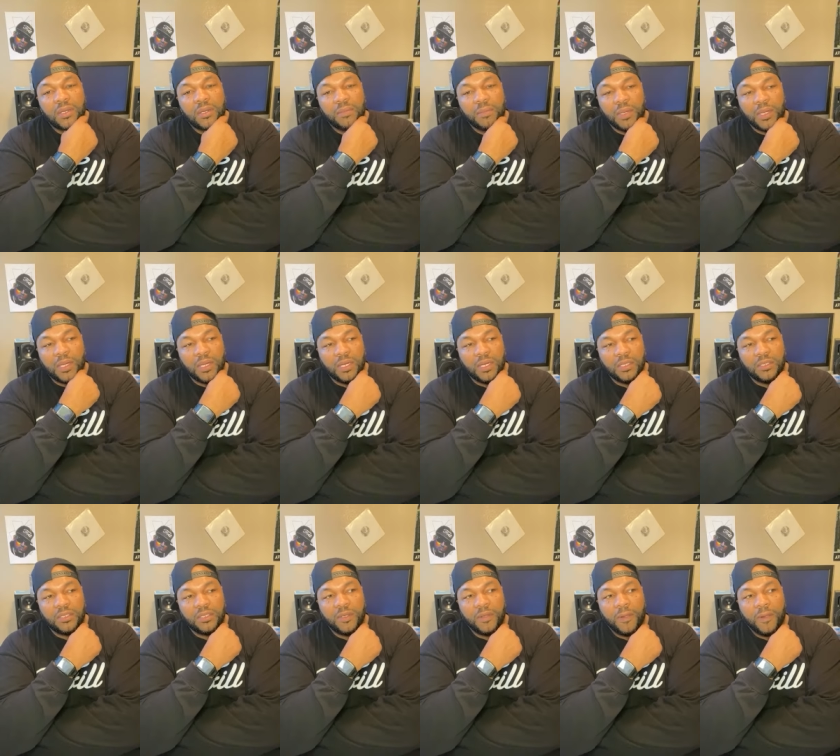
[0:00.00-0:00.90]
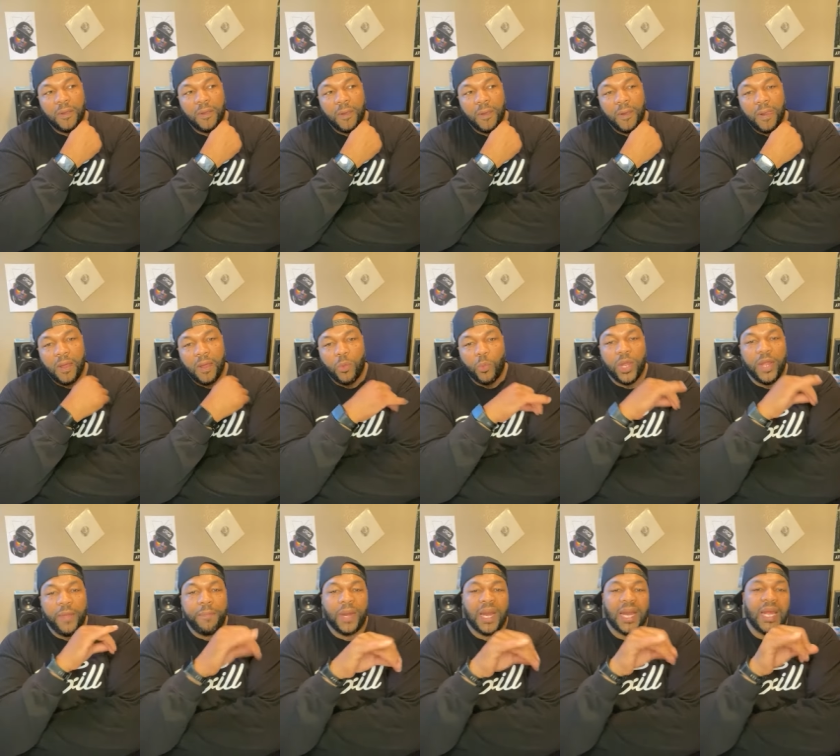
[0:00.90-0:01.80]
Because we
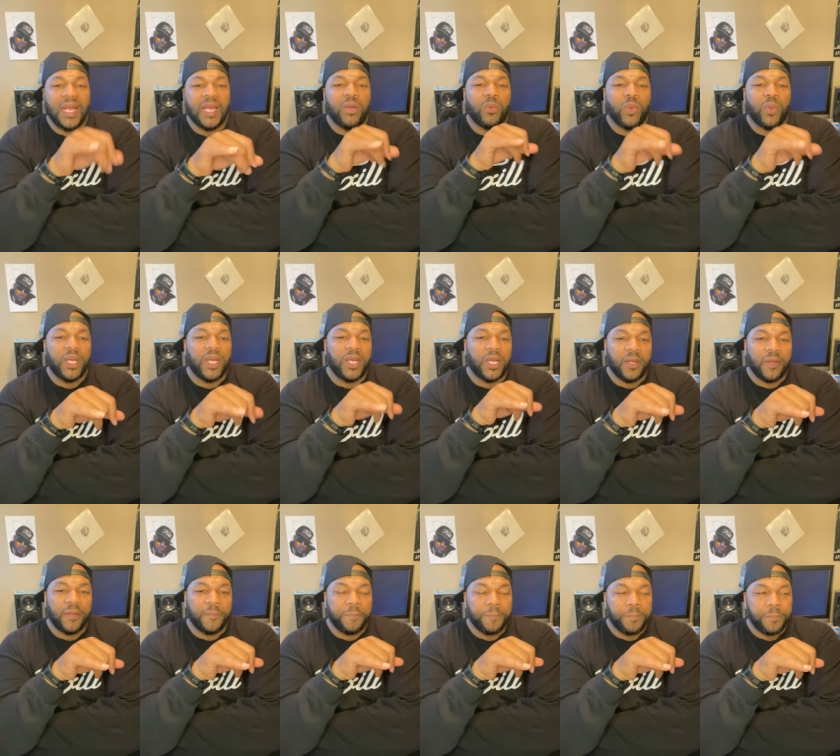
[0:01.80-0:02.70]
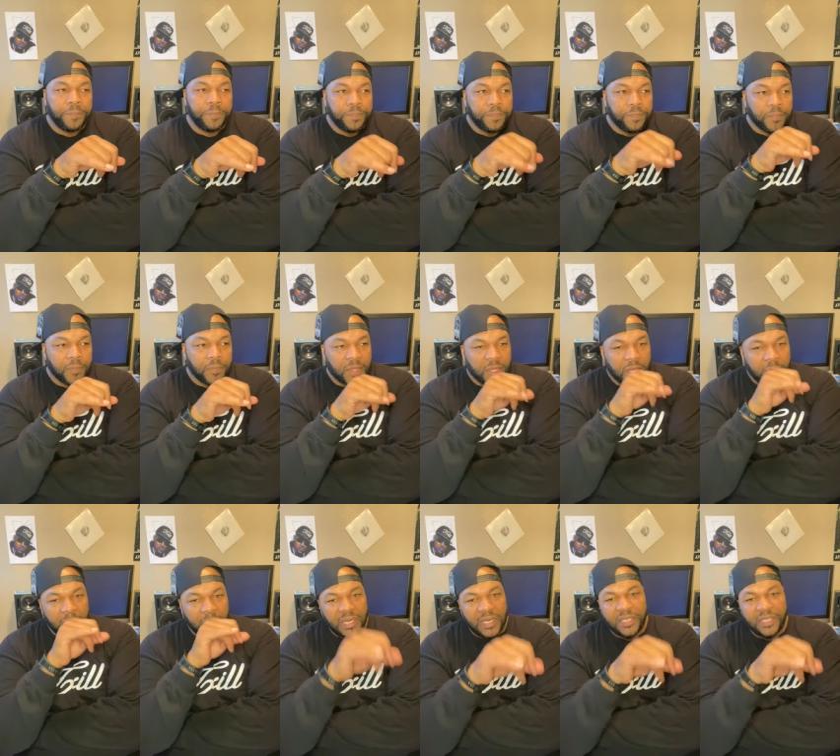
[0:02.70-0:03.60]
playing with it,
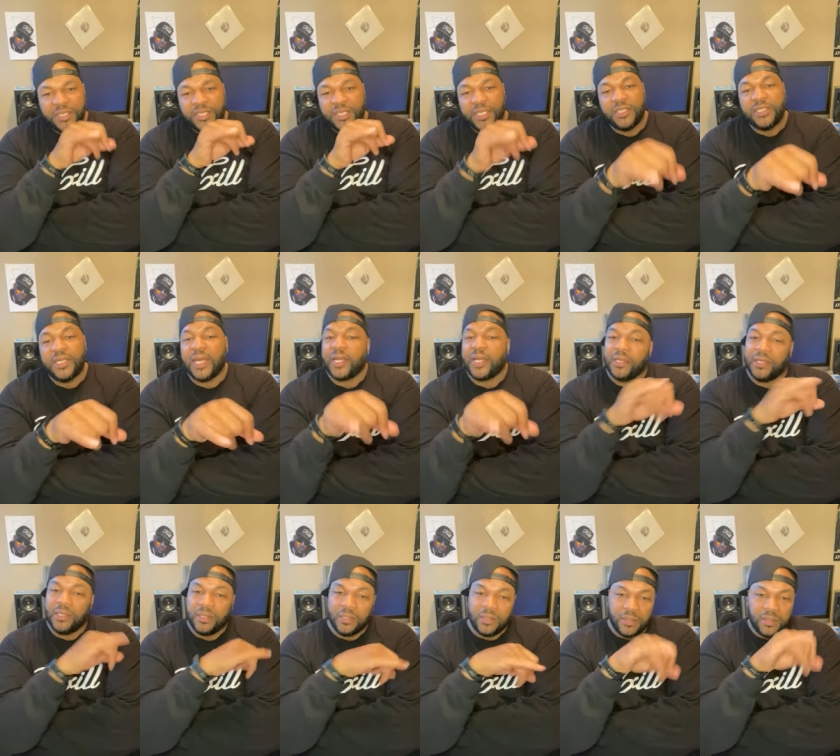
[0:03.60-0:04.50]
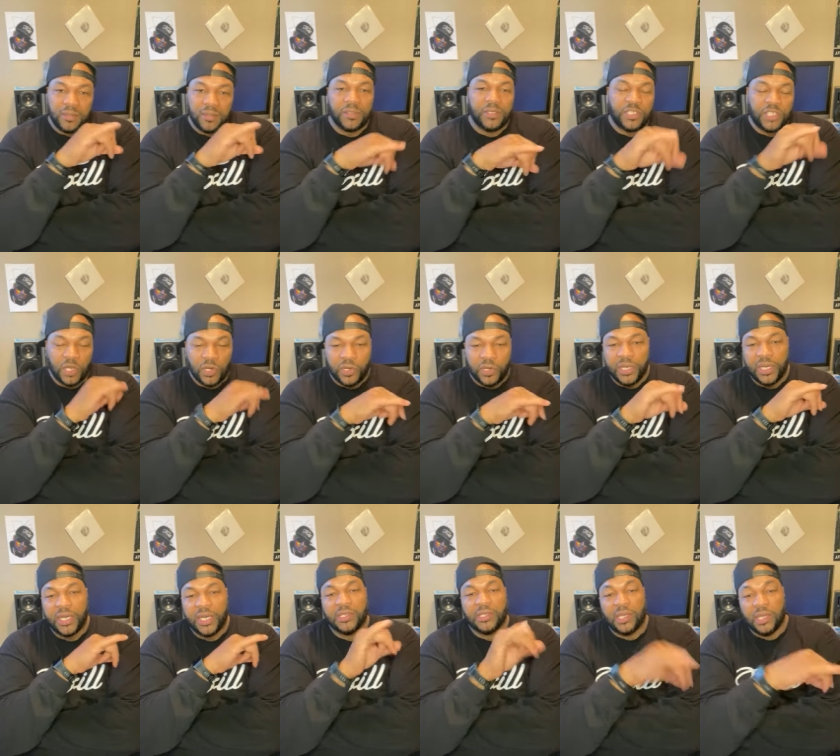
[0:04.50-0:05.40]
but this shit taking certain
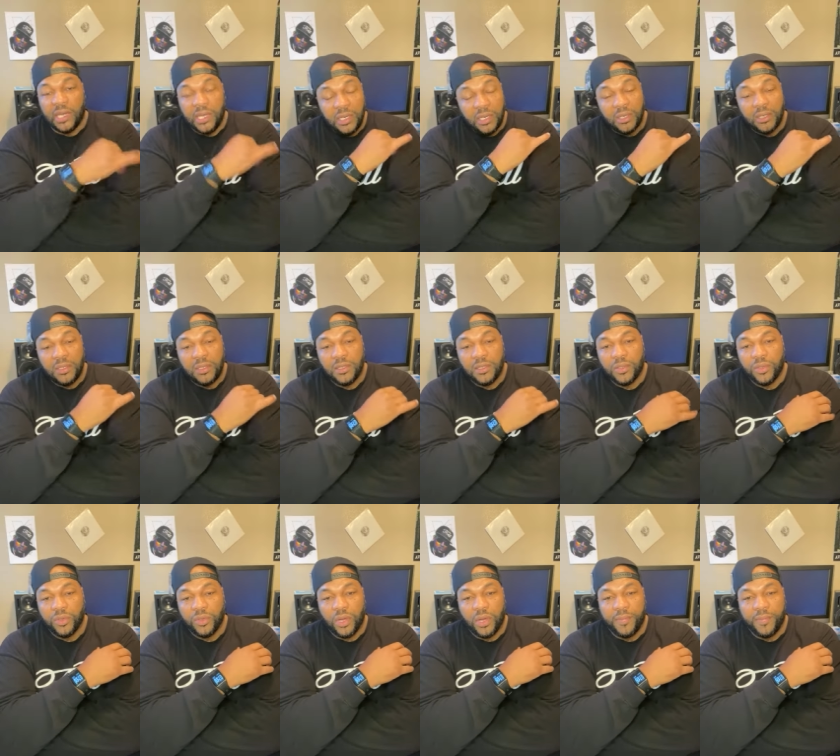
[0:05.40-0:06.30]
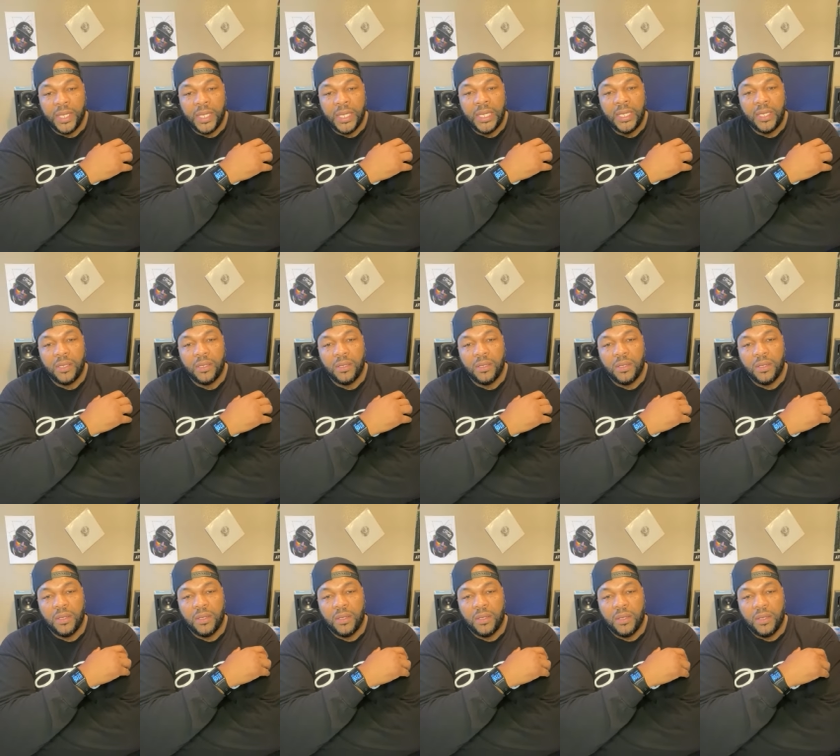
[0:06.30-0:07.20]
niggas under. You know what I mean?
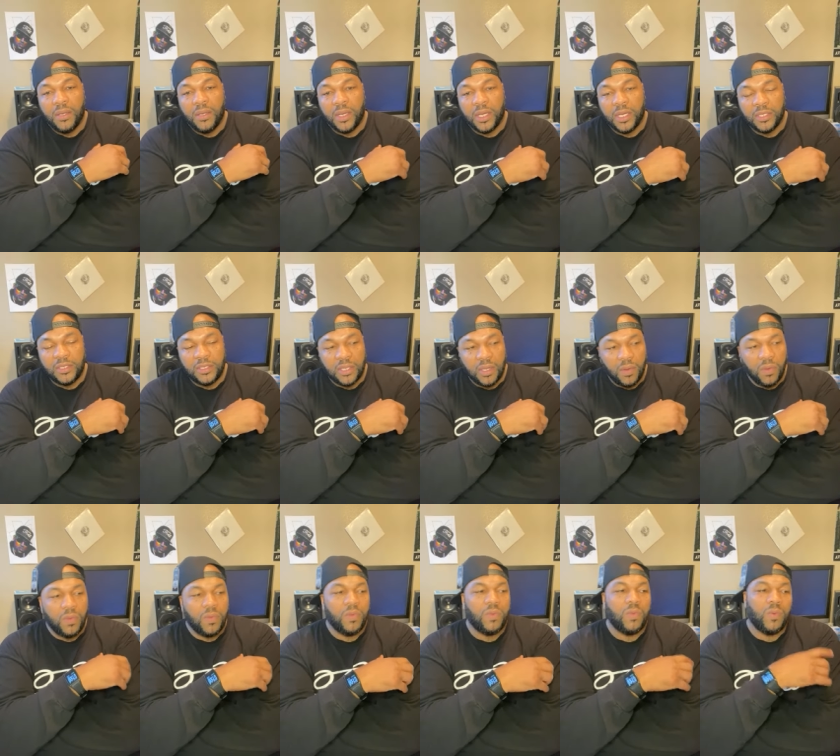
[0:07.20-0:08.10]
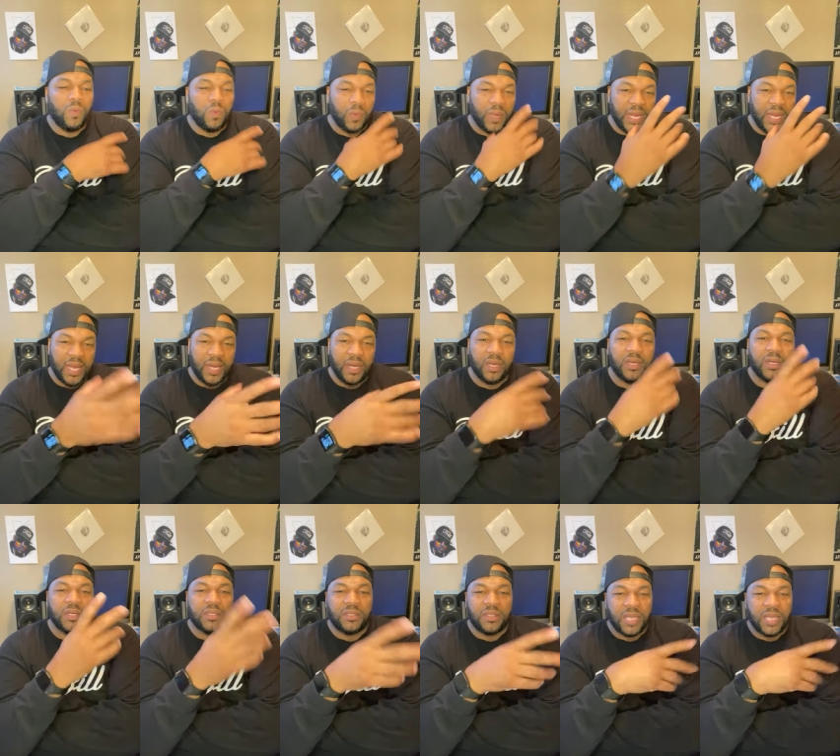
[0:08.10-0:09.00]
And so we had a
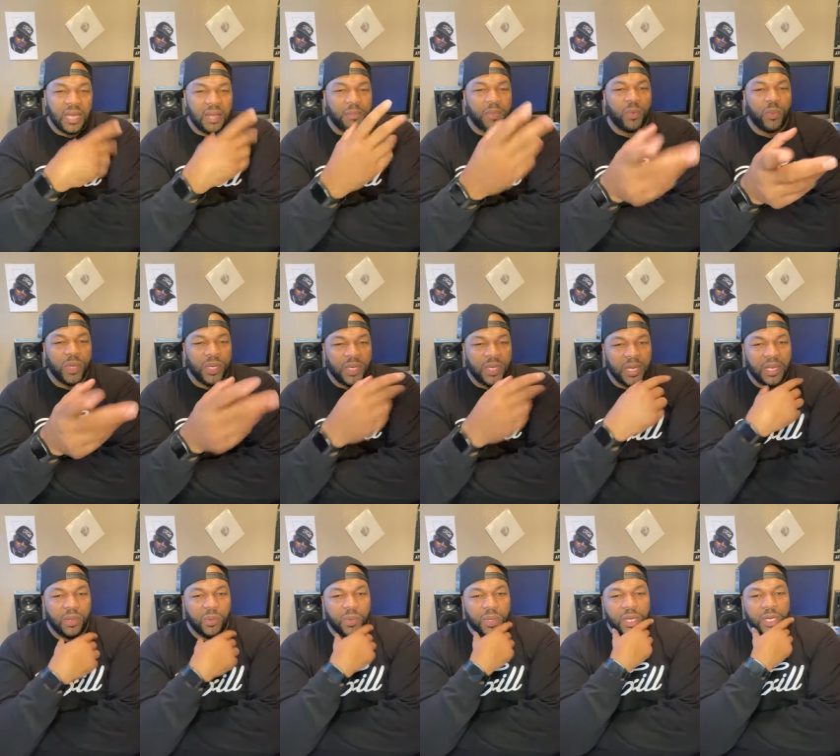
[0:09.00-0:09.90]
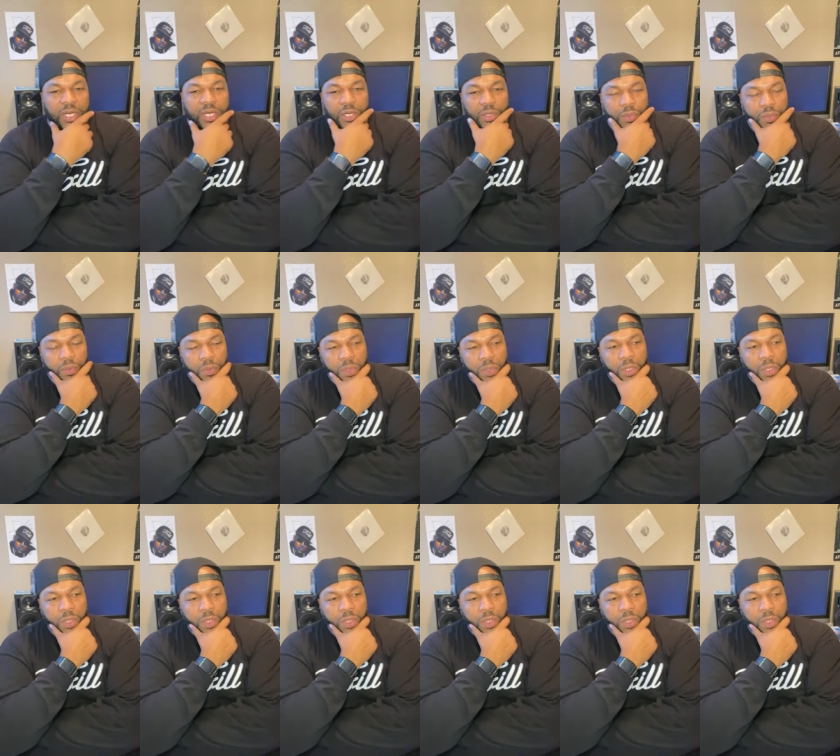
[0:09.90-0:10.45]
good time and we did what it do.